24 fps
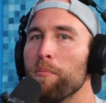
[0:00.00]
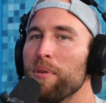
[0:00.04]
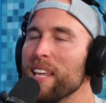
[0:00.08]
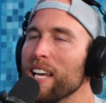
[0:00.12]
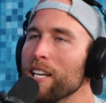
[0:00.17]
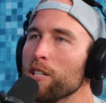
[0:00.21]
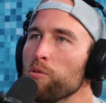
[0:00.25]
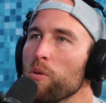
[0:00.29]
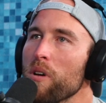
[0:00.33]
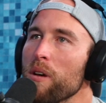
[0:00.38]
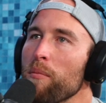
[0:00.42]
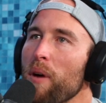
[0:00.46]
But
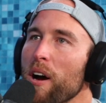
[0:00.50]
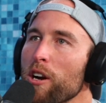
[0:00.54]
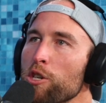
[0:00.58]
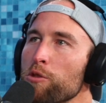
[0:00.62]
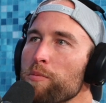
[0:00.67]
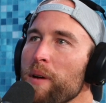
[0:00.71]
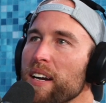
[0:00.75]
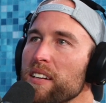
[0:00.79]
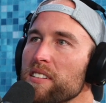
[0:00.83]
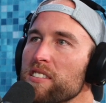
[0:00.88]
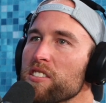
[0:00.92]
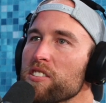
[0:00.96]
that's why March
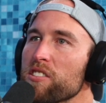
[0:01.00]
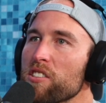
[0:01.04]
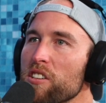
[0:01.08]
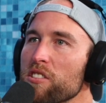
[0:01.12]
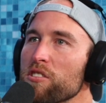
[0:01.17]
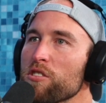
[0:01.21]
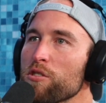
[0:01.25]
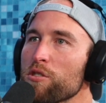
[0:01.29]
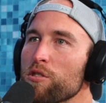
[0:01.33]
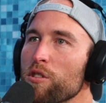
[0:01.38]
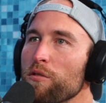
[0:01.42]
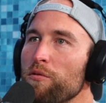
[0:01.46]
Madness is
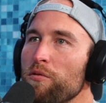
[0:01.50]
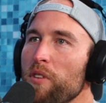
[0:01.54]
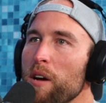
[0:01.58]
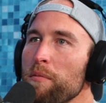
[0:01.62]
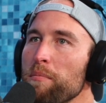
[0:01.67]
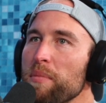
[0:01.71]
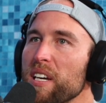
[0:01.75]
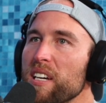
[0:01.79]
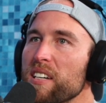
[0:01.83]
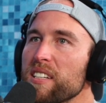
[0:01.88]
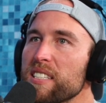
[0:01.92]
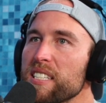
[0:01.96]
also so fun,
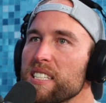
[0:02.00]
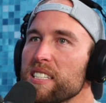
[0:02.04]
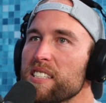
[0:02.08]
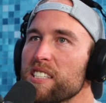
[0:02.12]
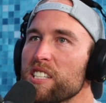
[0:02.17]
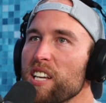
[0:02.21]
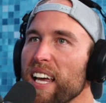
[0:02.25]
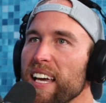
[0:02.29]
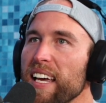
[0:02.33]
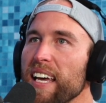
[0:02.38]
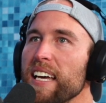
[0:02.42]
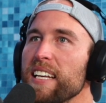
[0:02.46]
because it's
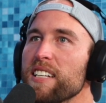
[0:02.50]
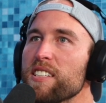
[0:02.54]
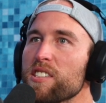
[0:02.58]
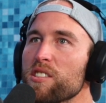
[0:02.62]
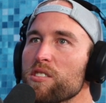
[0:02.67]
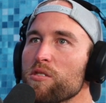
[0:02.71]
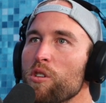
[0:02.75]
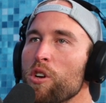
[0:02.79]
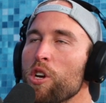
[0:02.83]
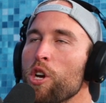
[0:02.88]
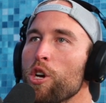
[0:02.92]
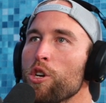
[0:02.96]
like,
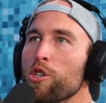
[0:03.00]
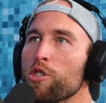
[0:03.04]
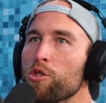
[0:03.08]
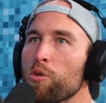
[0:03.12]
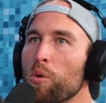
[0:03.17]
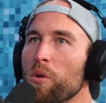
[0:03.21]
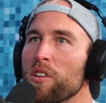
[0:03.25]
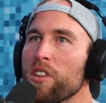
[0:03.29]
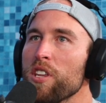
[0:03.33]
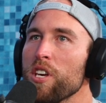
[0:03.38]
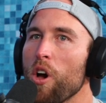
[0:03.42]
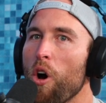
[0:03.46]
it's
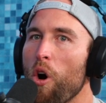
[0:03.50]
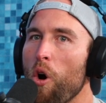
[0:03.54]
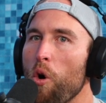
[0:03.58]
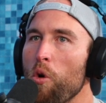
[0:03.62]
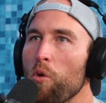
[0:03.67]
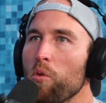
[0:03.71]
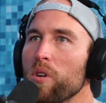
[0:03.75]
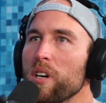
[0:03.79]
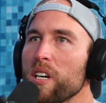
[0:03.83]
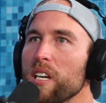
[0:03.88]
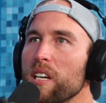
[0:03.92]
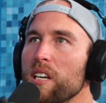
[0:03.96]
sort of the
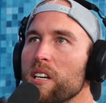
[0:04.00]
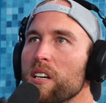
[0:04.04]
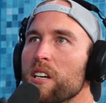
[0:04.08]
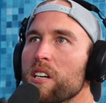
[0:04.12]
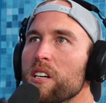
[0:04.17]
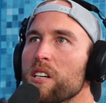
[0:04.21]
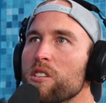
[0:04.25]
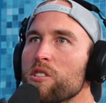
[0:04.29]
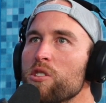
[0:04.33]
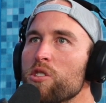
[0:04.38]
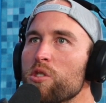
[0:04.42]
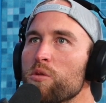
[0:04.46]
only
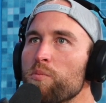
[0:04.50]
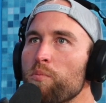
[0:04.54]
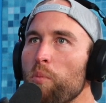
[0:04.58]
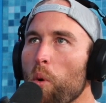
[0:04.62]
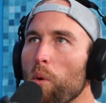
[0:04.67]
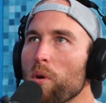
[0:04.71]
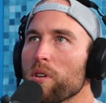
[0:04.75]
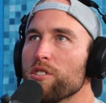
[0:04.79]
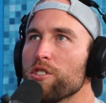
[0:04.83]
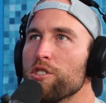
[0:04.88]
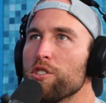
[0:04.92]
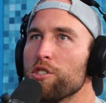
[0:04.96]

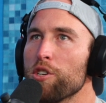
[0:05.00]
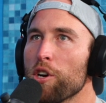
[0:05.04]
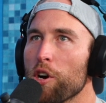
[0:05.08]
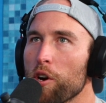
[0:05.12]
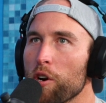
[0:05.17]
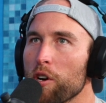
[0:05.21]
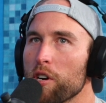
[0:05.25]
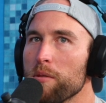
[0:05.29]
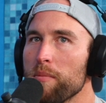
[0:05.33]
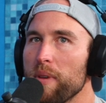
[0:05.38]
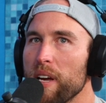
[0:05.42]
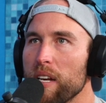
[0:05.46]
sports
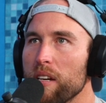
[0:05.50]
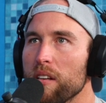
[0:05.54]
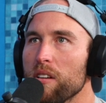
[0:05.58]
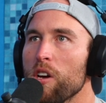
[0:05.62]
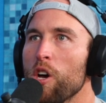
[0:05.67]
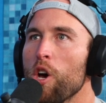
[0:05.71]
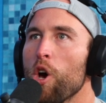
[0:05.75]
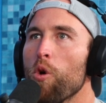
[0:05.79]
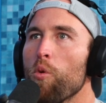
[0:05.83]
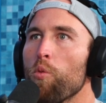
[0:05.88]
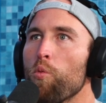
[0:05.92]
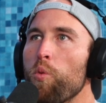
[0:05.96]
tournament
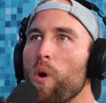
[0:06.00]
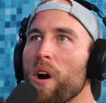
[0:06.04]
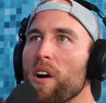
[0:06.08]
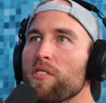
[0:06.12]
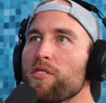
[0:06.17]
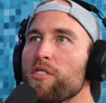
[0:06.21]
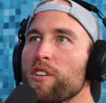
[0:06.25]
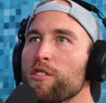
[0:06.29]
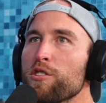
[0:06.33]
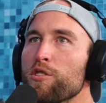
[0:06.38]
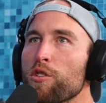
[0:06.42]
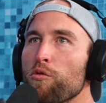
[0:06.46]
where
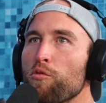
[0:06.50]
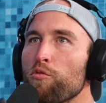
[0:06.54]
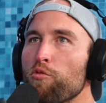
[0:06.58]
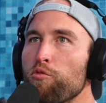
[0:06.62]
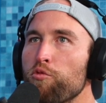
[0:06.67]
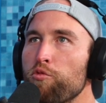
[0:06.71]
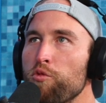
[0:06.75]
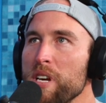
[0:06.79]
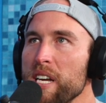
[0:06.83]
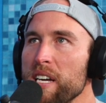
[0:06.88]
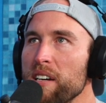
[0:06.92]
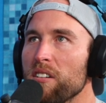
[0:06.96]
there's a
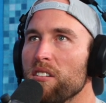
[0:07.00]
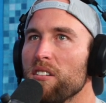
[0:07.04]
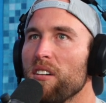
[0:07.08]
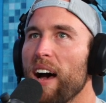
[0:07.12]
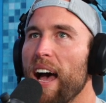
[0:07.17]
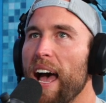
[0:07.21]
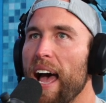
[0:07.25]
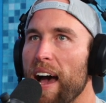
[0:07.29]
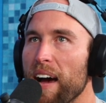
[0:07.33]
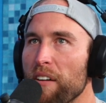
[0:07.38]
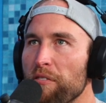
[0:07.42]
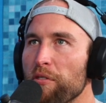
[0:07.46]

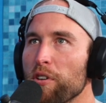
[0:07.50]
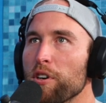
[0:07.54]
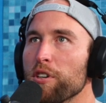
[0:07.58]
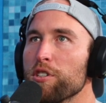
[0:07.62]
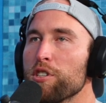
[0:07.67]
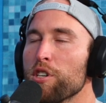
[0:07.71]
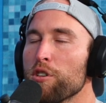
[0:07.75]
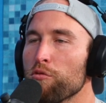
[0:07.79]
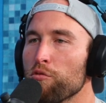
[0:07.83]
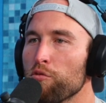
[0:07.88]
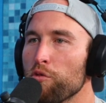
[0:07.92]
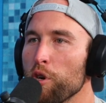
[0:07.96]
real effort
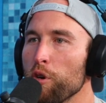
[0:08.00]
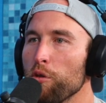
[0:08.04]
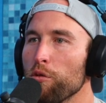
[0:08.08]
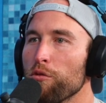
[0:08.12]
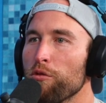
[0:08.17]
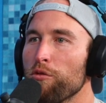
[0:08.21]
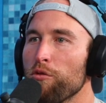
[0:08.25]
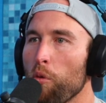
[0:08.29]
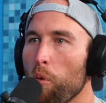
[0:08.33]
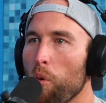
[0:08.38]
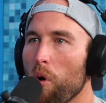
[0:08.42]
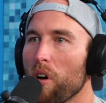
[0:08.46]
to root
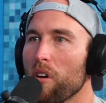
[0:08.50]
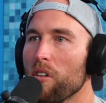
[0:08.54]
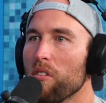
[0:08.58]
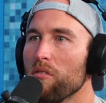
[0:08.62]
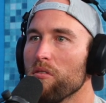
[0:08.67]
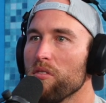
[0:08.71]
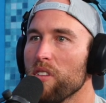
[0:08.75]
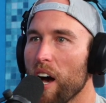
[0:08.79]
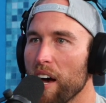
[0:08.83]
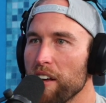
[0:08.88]
for the